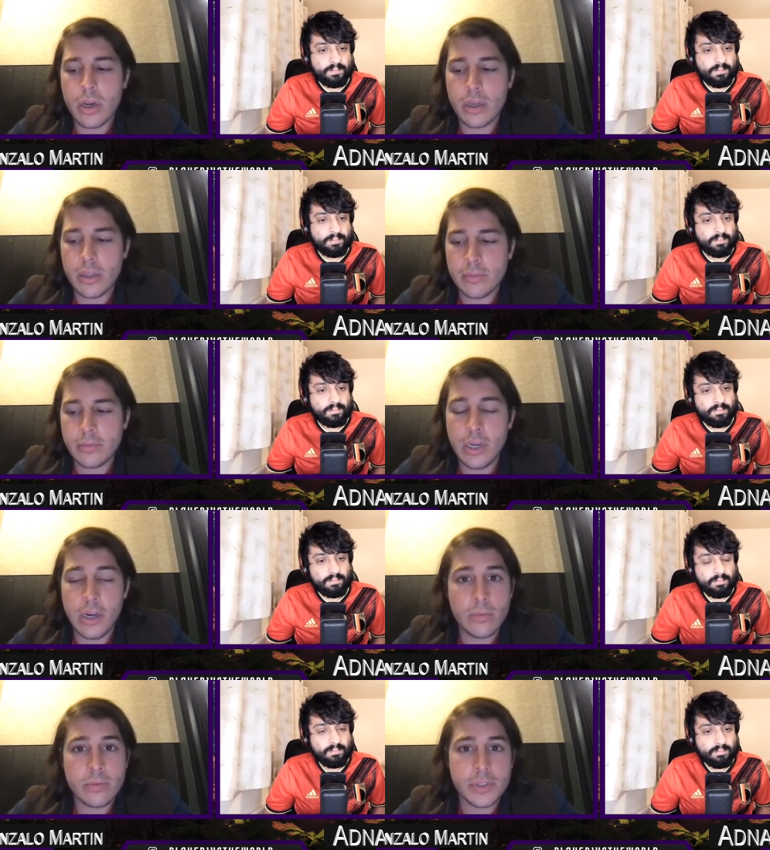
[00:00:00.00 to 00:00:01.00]
Speaker 1: you
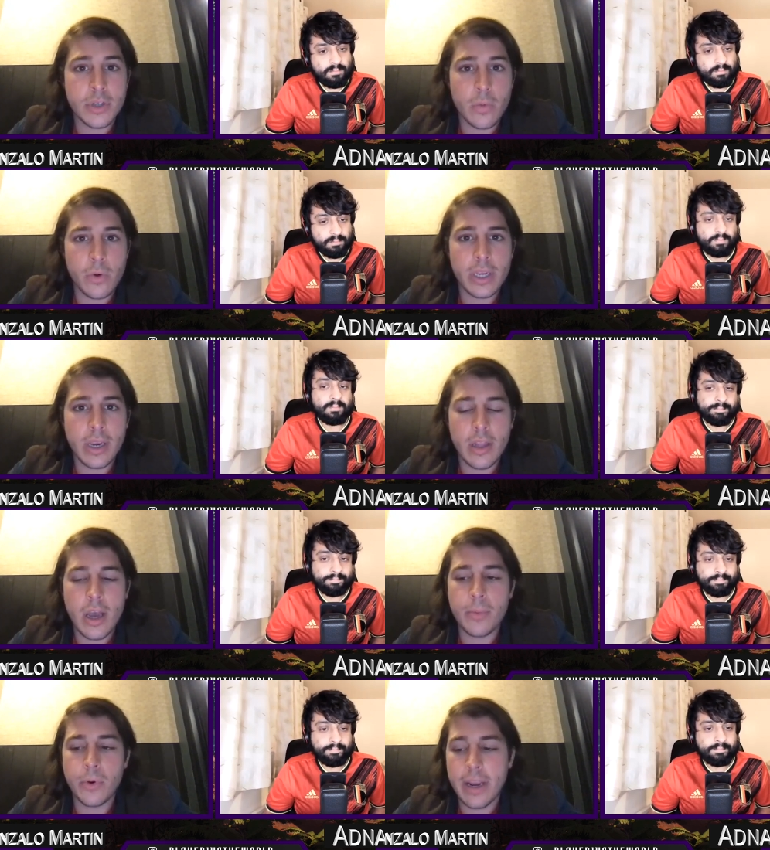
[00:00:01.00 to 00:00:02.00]
know, start working a lot
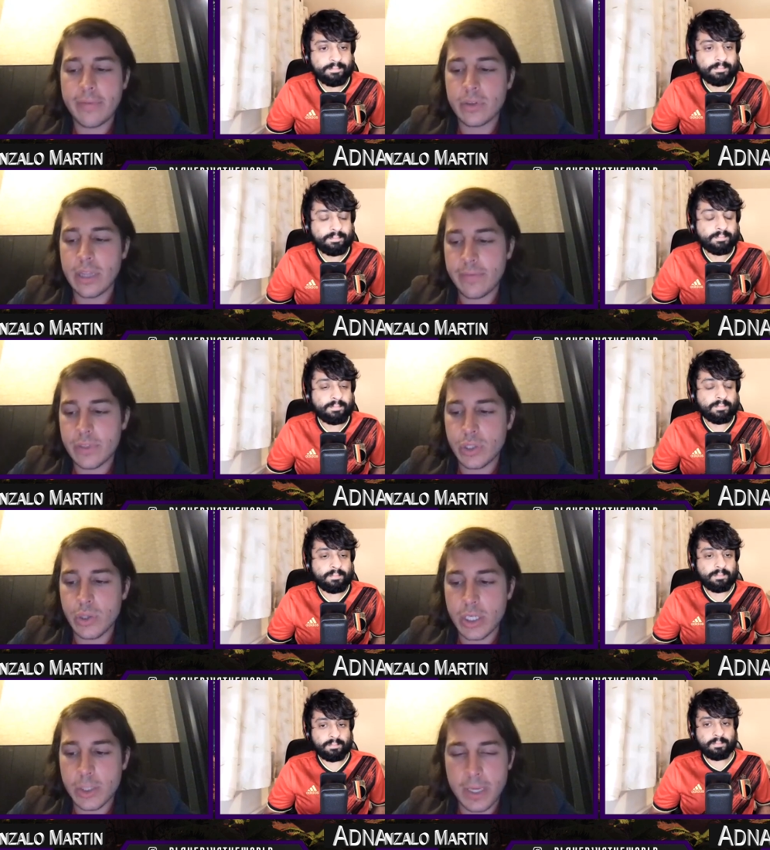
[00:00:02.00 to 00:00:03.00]
more after Life is
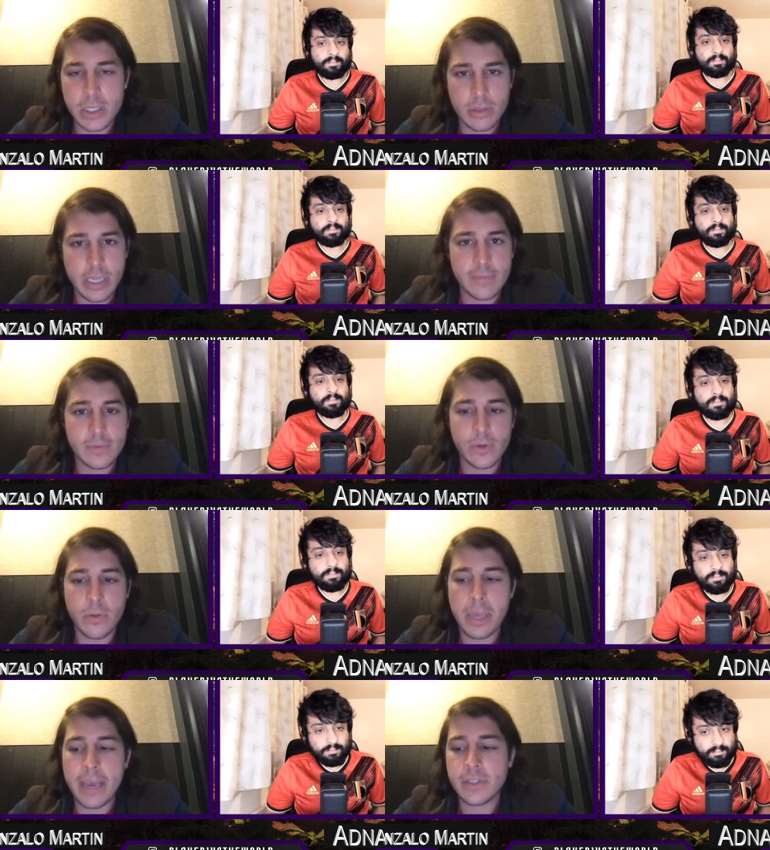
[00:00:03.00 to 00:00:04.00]
Strange, especially after the
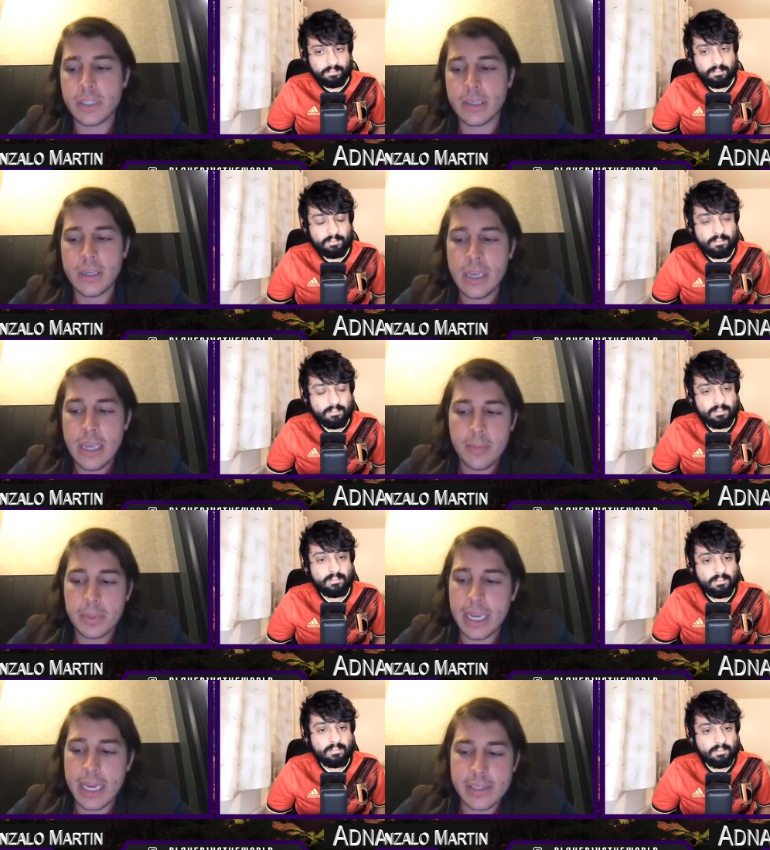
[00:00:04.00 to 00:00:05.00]
BAFTA. But
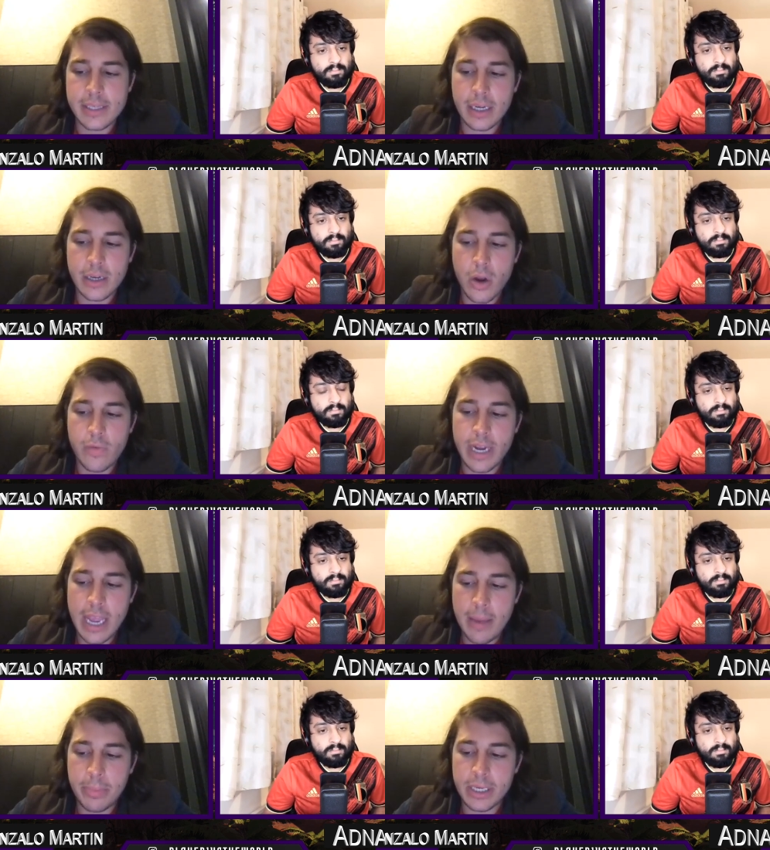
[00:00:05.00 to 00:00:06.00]
like I said, COVID
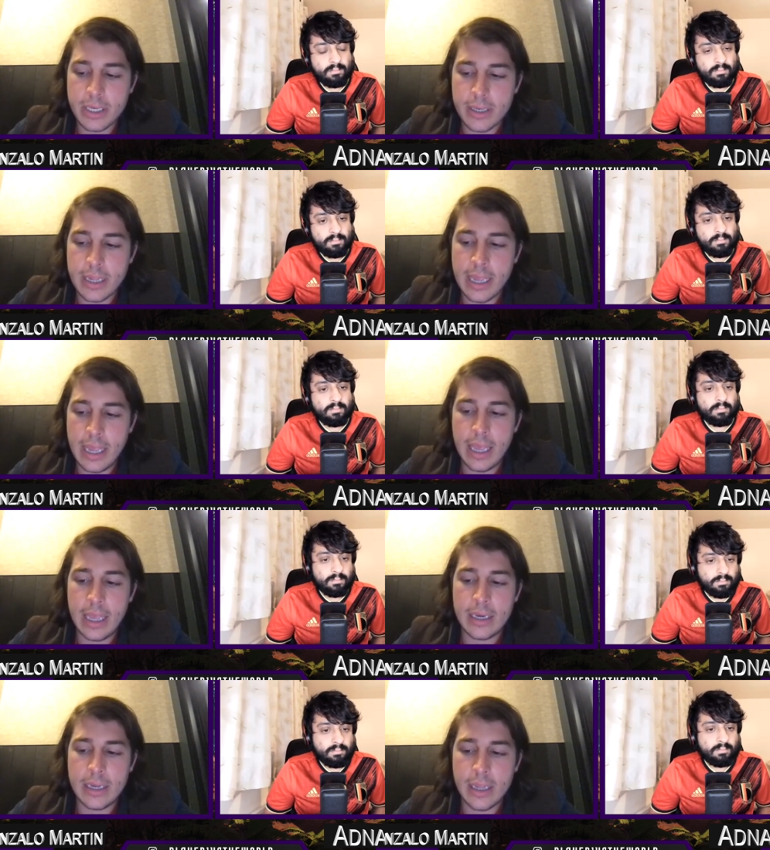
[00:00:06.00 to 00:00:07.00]
happened,
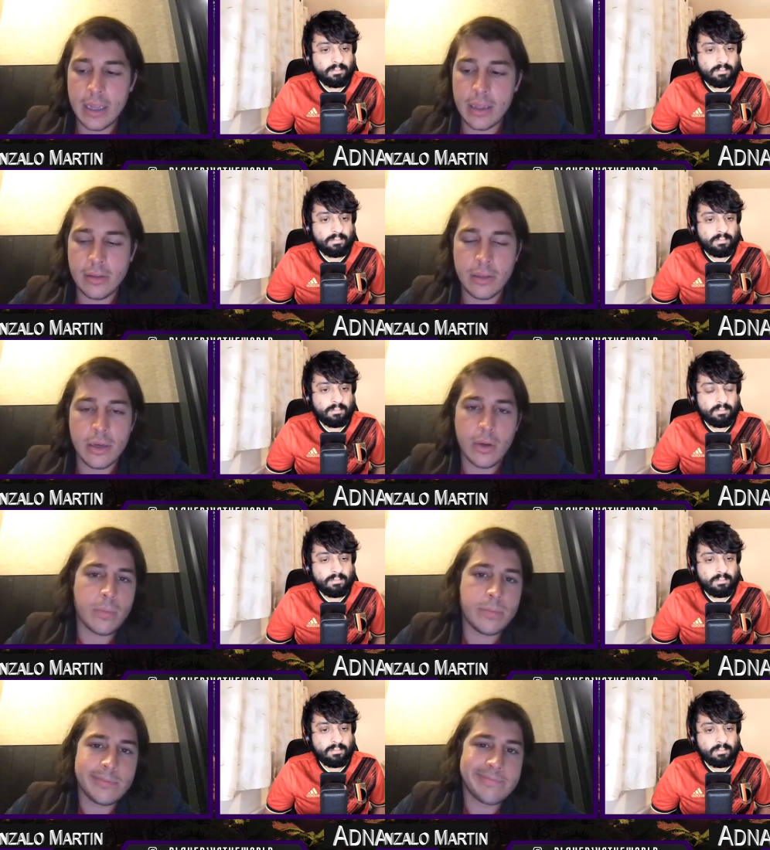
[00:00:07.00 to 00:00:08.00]
and, uh, you know,
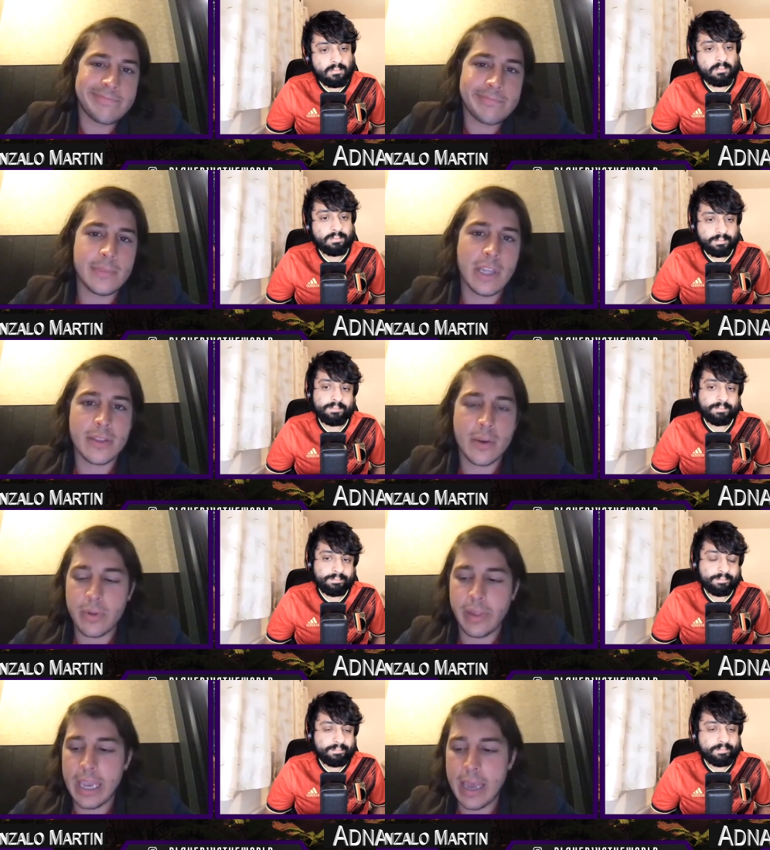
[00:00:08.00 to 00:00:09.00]
nothing
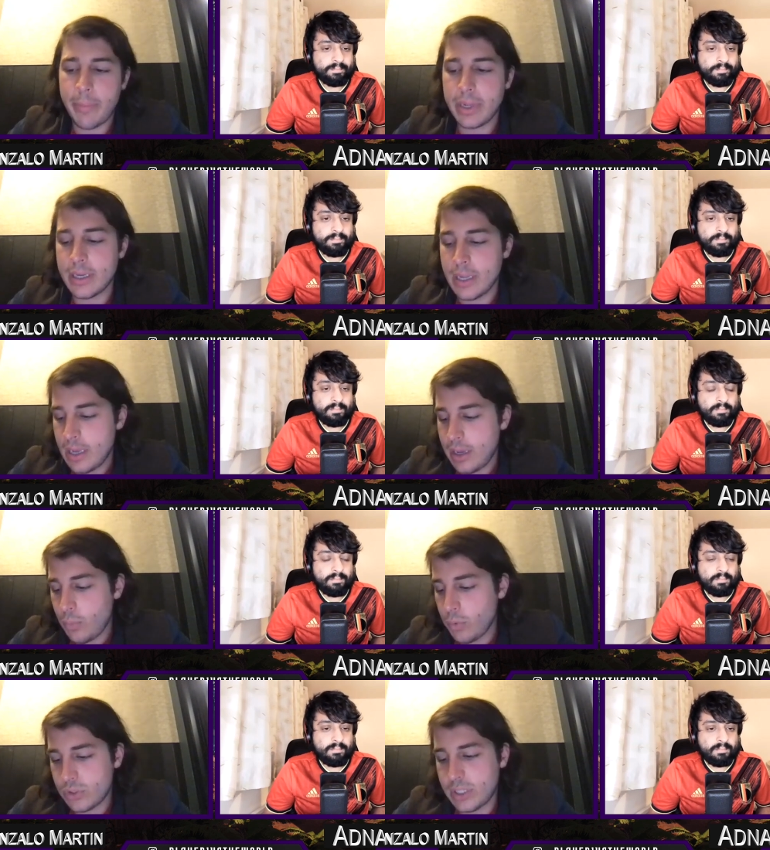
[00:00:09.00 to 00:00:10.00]
really happened.
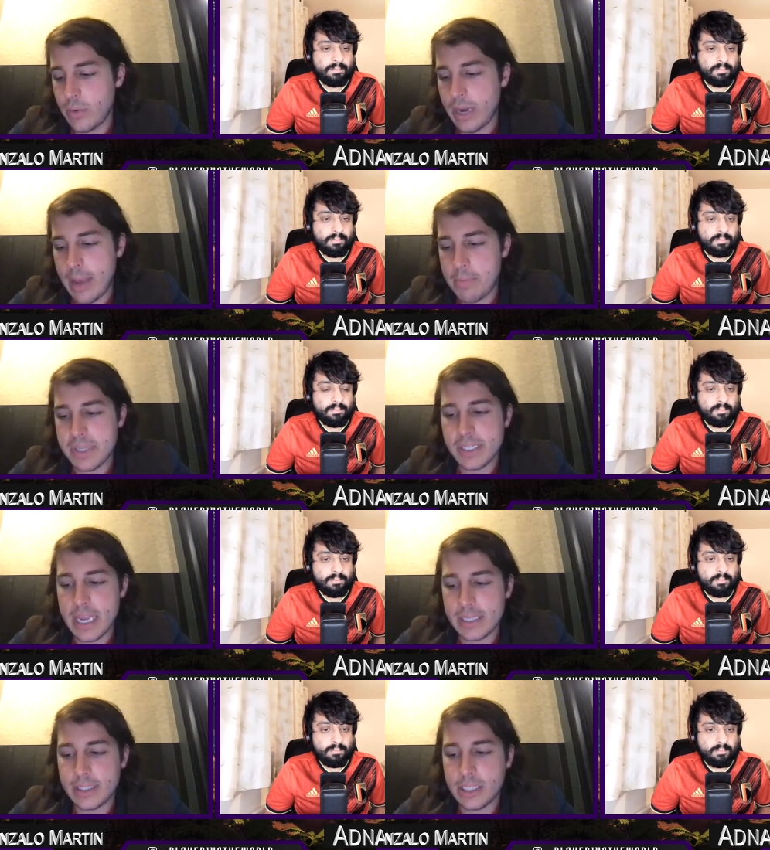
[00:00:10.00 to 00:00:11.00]
We'll see what happens
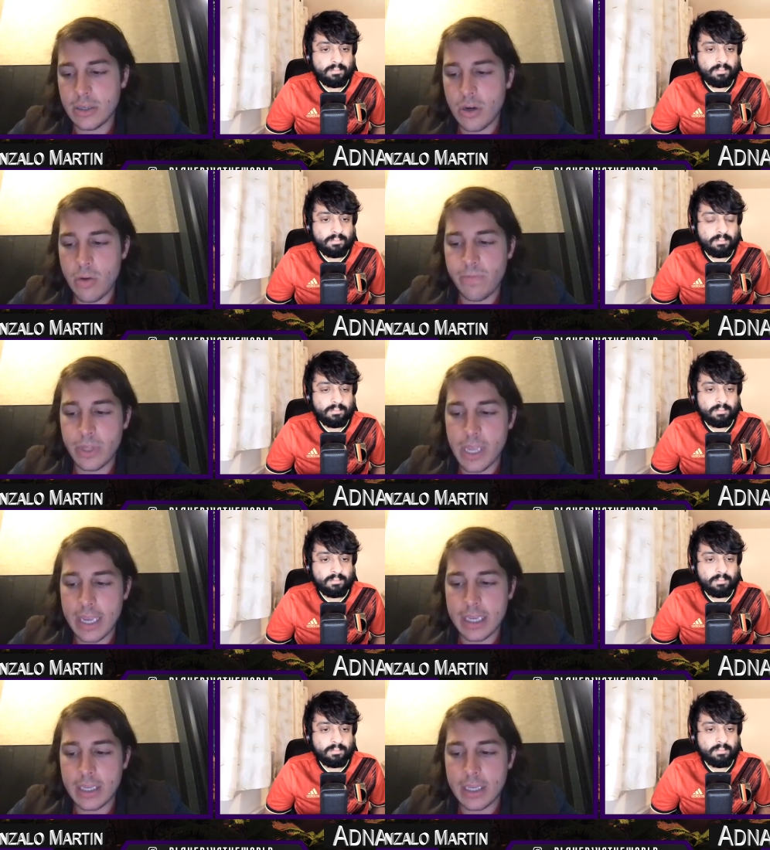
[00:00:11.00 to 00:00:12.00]
next year. Hopefully I
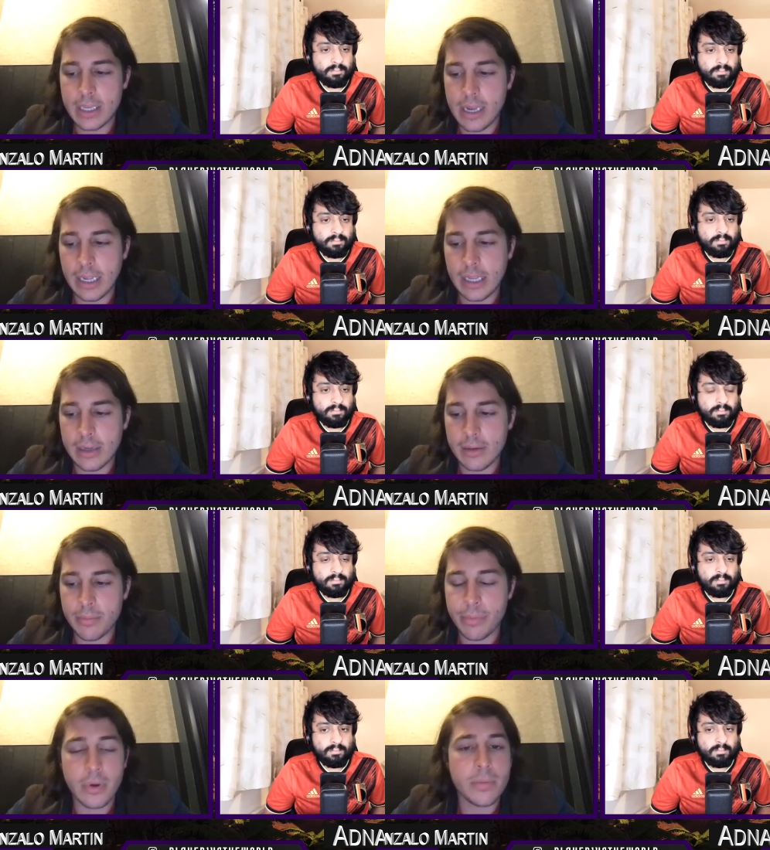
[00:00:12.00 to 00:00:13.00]
can, I can
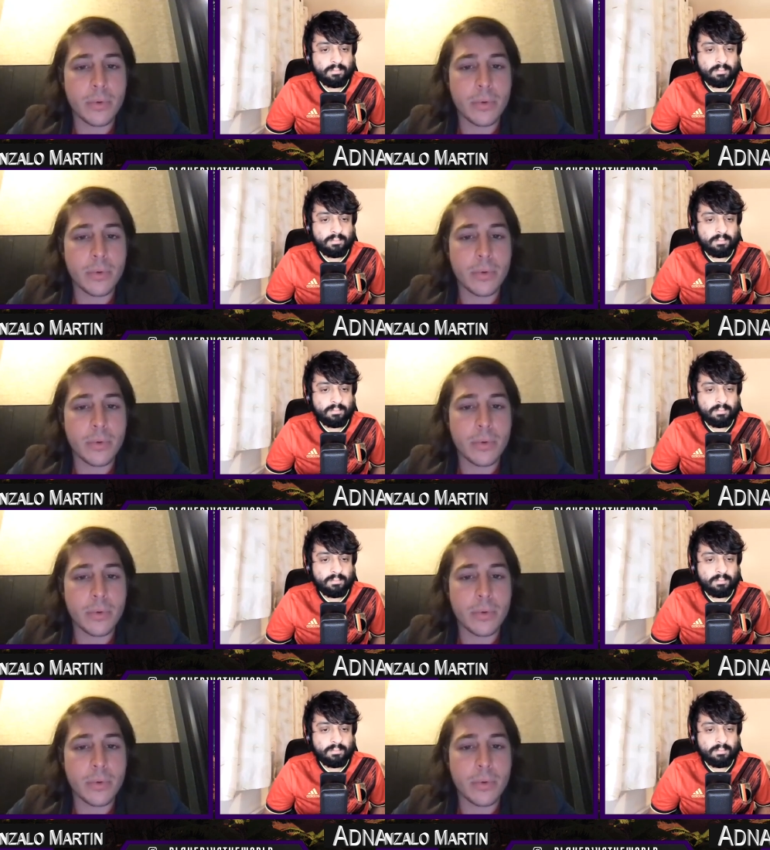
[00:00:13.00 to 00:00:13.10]
book more